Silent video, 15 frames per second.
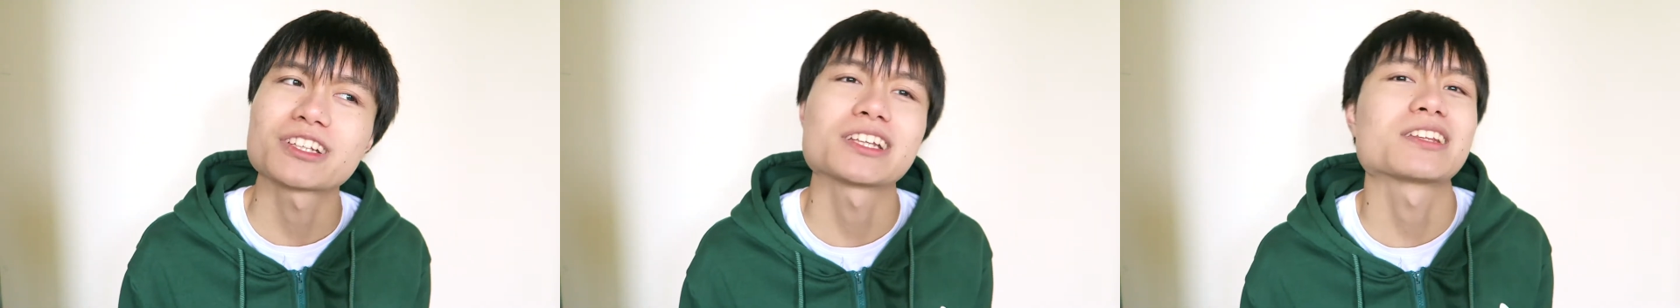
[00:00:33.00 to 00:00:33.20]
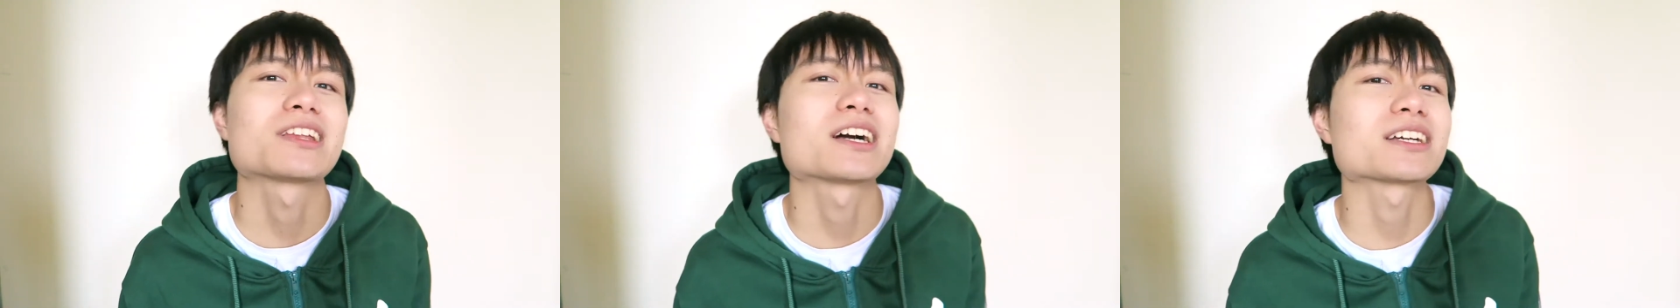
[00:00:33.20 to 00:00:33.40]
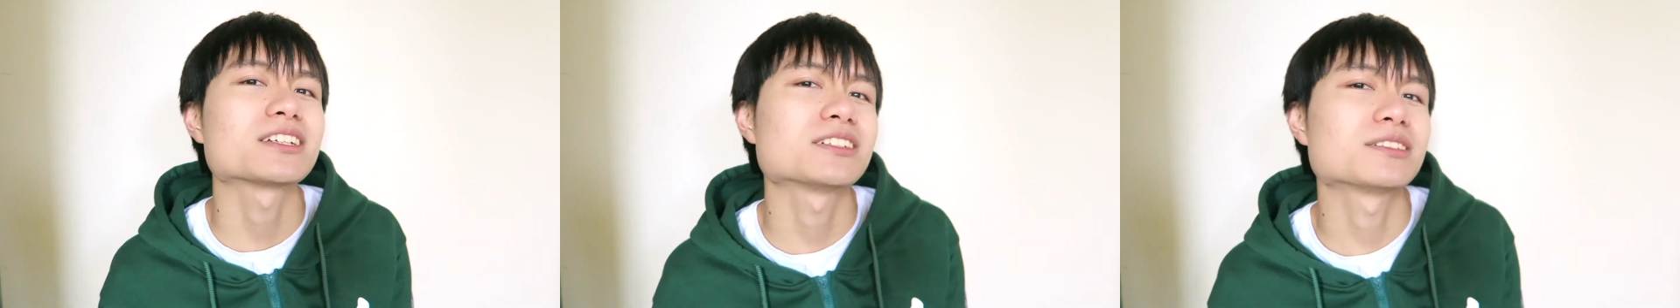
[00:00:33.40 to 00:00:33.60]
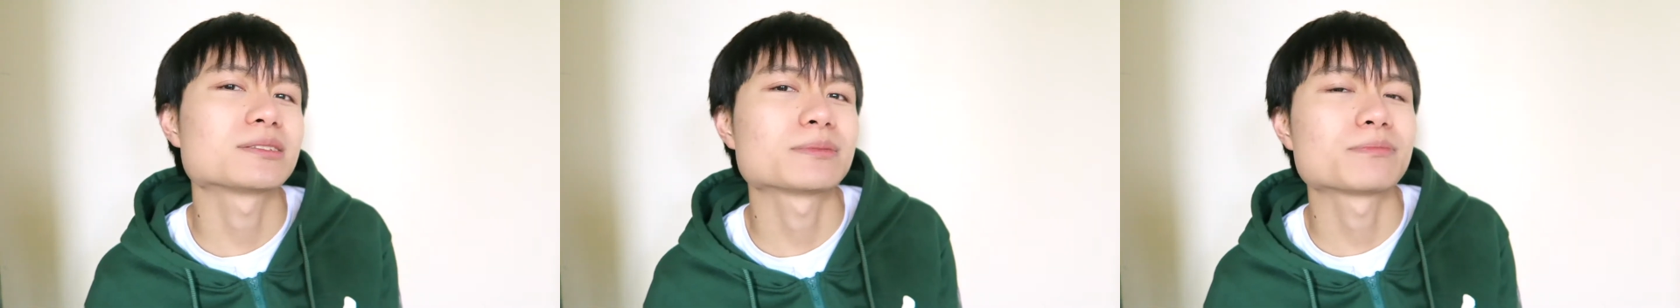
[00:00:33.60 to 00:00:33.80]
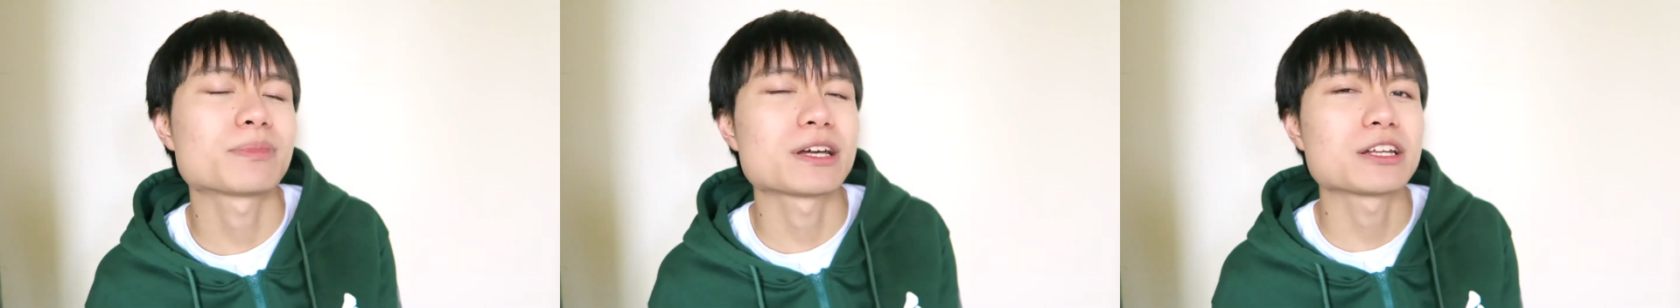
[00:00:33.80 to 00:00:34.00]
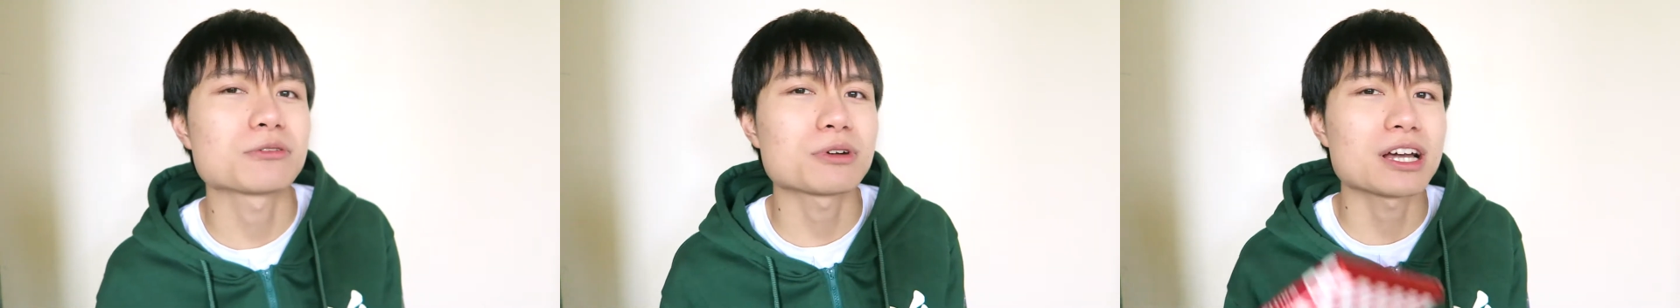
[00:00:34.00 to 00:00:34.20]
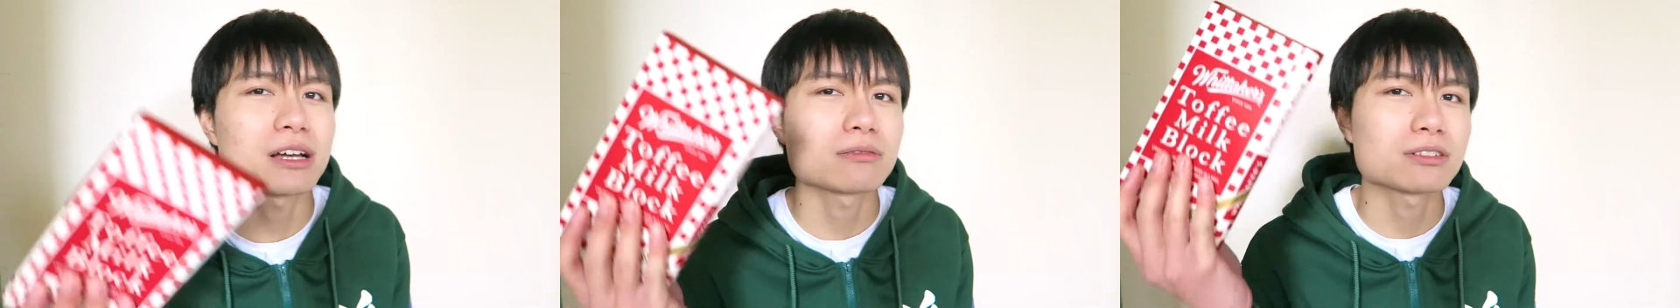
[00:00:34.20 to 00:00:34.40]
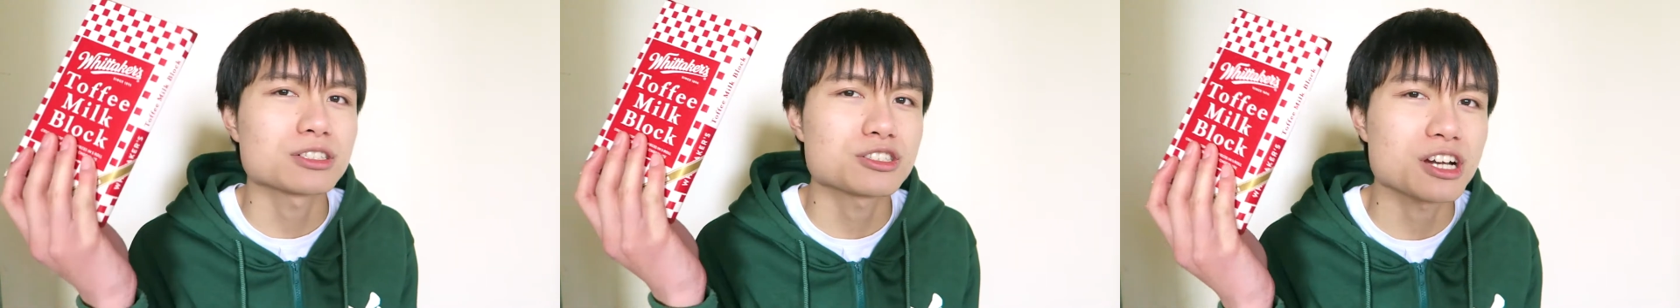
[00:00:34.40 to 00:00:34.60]
really like it. But anyway,
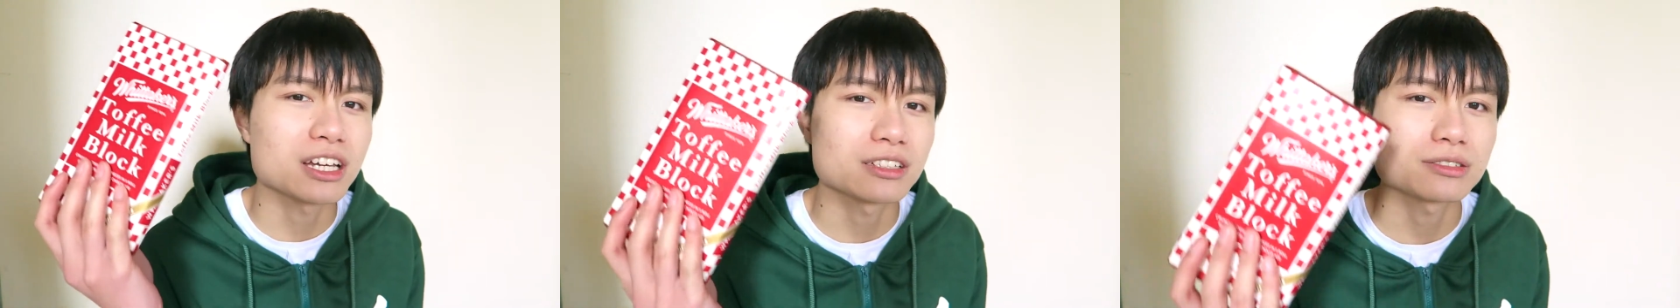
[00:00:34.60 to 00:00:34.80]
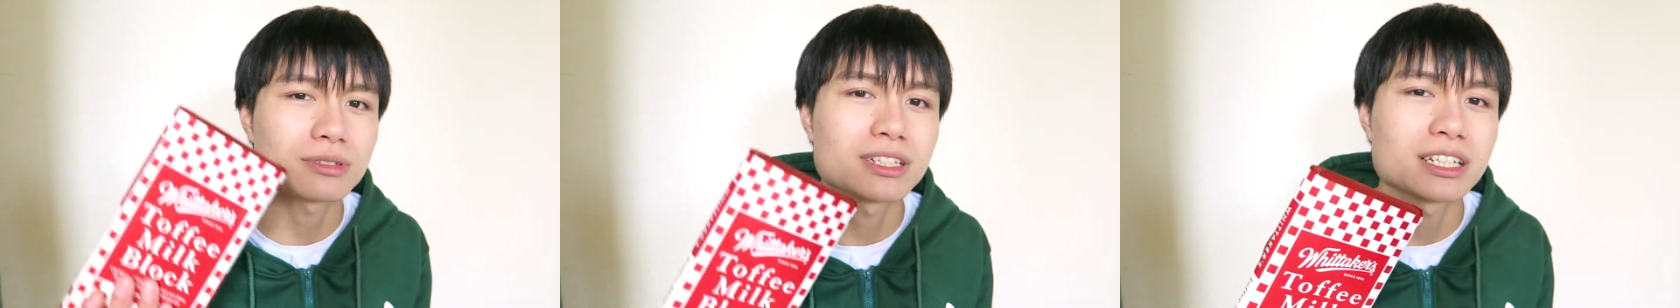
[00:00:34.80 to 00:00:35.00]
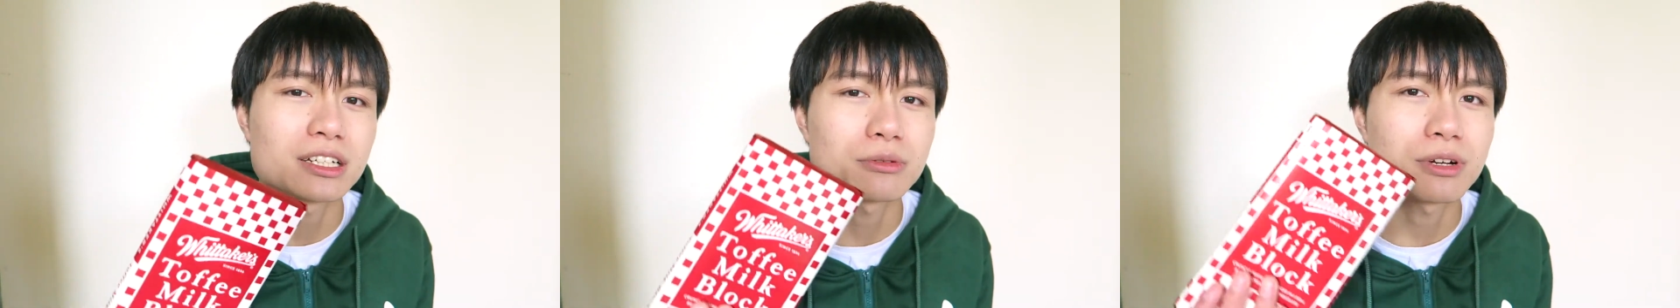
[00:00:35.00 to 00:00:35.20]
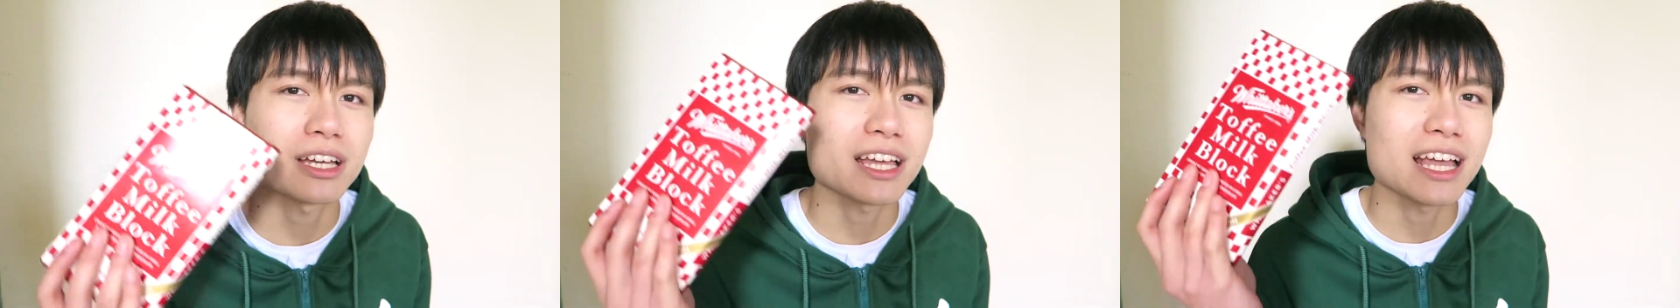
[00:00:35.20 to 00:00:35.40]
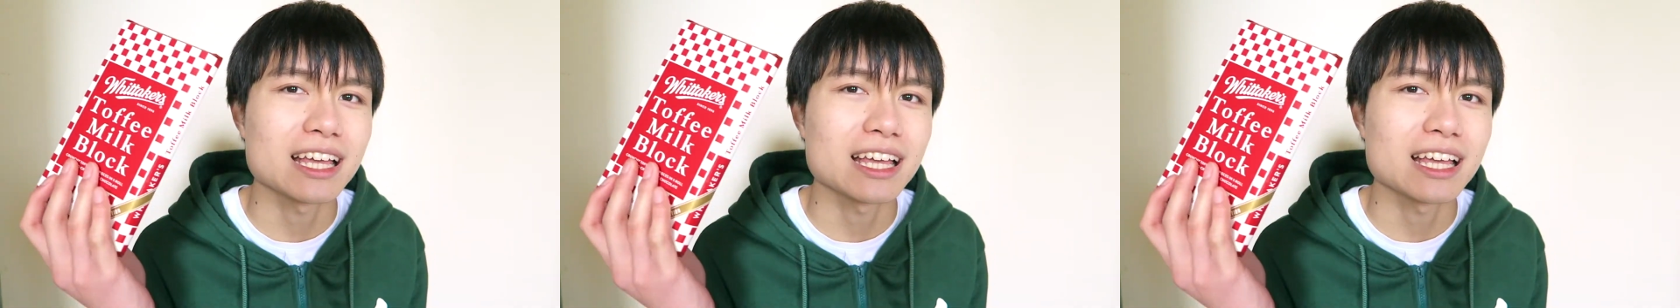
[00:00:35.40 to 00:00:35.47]
I'm gonna try this one anyway